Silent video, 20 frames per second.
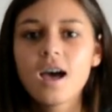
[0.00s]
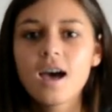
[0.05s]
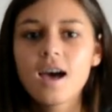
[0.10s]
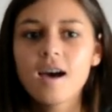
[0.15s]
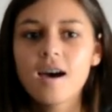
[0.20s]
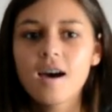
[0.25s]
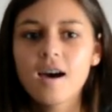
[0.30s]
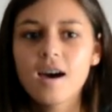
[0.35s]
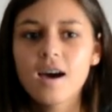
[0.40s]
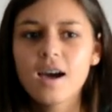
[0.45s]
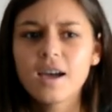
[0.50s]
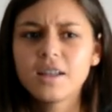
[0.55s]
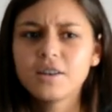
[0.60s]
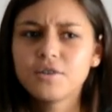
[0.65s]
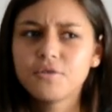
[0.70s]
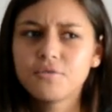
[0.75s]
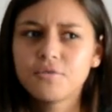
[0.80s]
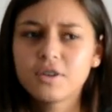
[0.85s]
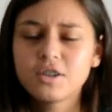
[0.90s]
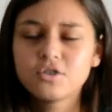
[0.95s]

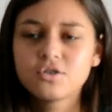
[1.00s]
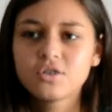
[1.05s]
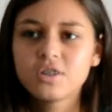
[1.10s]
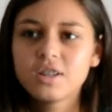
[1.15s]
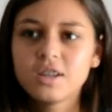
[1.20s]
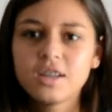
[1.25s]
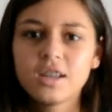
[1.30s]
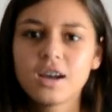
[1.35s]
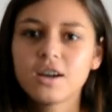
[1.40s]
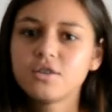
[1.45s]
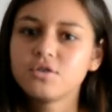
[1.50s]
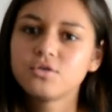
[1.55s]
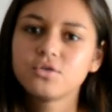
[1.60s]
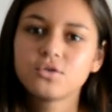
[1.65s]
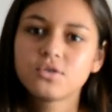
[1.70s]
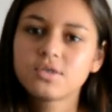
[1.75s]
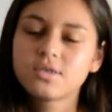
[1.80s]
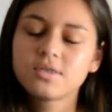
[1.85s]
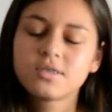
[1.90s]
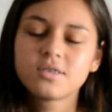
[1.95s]
and eventually I
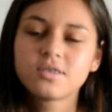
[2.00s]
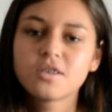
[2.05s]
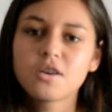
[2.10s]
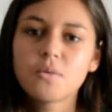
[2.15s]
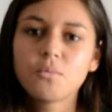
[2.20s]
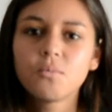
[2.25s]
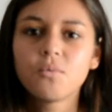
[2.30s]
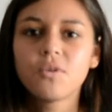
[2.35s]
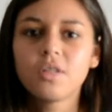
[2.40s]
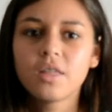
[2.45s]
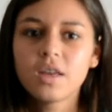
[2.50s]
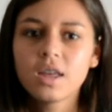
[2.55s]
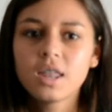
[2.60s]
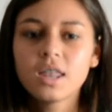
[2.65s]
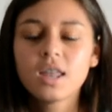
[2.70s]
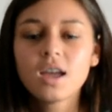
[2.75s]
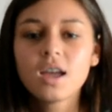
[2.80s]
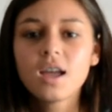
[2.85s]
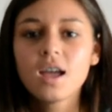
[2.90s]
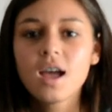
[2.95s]
just stopped with it.
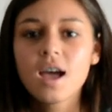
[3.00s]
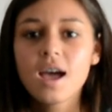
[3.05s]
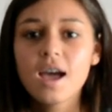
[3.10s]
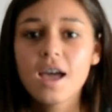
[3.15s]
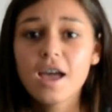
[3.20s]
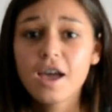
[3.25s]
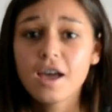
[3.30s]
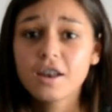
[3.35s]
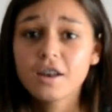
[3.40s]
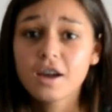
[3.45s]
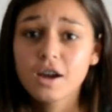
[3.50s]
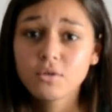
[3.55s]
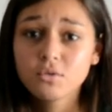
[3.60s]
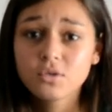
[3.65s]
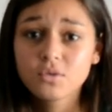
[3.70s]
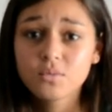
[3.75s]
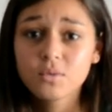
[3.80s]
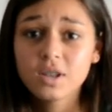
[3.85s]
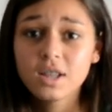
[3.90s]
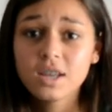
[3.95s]
And I
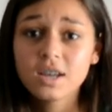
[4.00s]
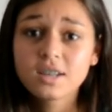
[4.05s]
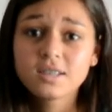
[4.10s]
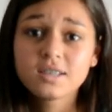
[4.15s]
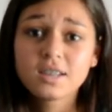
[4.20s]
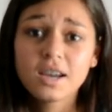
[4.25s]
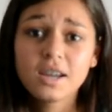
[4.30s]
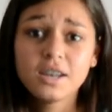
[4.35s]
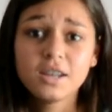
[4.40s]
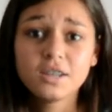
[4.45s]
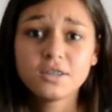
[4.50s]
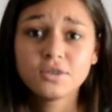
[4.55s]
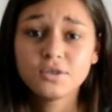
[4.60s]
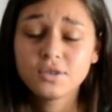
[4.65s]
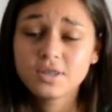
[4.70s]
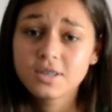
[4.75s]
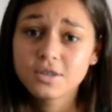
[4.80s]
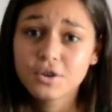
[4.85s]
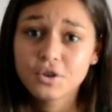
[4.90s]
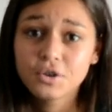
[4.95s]
was really excited to
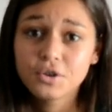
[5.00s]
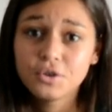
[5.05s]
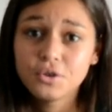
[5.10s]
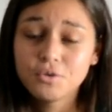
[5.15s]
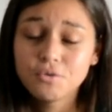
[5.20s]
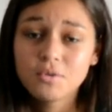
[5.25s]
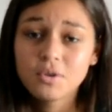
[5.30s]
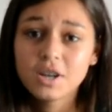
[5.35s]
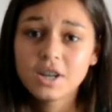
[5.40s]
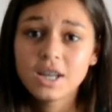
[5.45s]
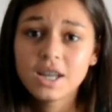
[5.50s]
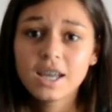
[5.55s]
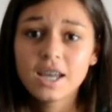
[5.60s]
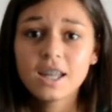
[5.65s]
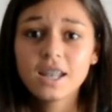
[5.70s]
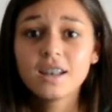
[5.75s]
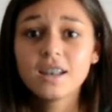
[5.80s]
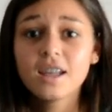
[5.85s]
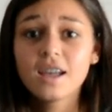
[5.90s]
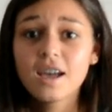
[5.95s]
start a new one
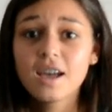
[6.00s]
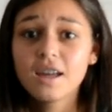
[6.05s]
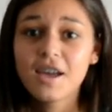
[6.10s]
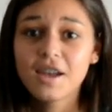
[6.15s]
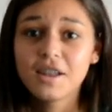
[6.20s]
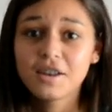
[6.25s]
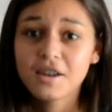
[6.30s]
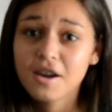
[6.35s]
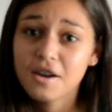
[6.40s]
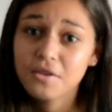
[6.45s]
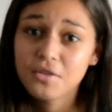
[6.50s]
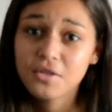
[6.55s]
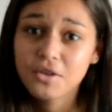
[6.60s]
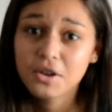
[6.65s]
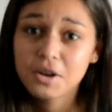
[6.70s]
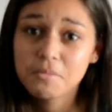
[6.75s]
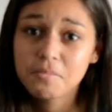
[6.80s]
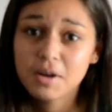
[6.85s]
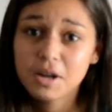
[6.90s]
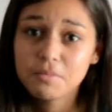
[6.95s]
again, and I
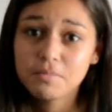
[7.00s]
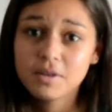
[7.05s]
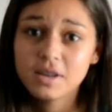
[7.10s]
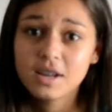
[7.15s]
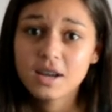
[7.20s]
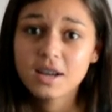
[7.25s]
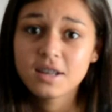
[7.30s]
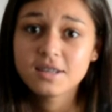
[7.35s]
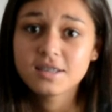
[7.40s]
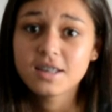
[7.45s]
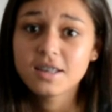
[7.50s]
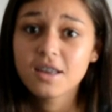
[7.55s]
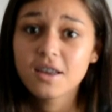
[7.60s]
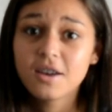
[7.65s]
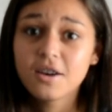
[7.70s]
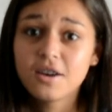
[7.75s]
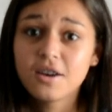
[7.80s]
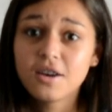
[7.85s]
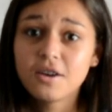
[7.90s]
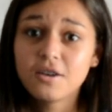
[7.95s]
thought it might be nice
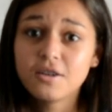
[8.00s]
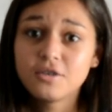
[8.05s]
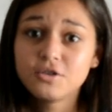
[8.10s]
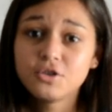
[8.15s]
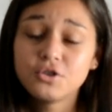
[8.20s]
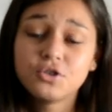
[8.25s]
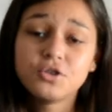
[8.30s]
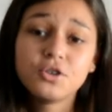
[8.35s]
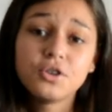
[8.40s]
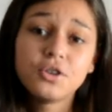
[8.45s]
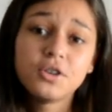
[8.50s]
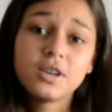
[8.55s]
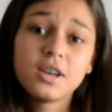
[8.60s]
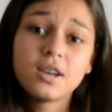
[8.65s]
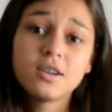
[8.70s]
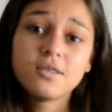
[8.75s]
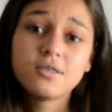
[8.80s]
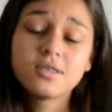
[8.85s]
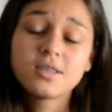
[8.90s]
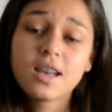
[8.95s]
to show you
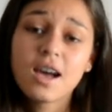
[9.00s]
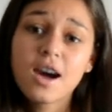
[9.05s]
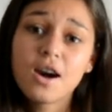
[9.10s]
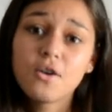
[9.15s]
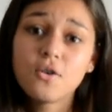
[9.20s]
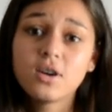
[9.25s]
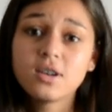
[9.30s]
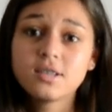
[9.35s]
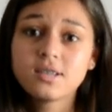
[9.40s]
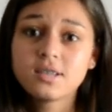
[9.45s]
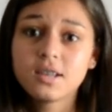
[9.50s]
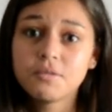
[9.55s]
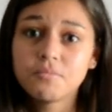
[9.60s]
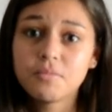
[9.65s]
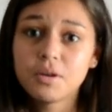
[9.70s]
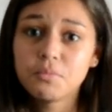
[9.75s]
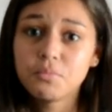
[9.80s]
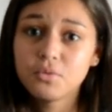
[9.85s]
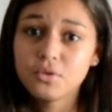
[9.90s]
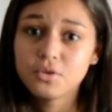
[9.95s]
guys how I set
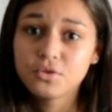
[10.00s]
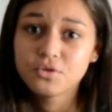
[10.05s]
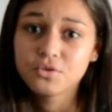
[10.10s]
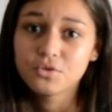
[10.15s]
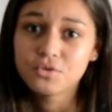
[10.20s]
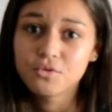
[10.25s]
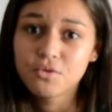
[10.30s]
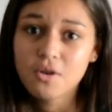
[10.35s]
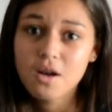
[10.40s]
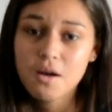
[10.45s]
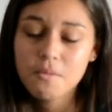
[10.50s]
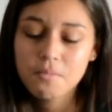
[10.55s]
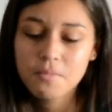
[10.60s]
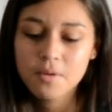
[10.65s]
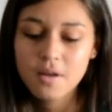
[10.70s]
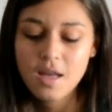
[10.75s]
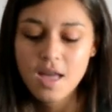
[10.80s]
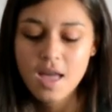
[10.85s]
my bullet journal up.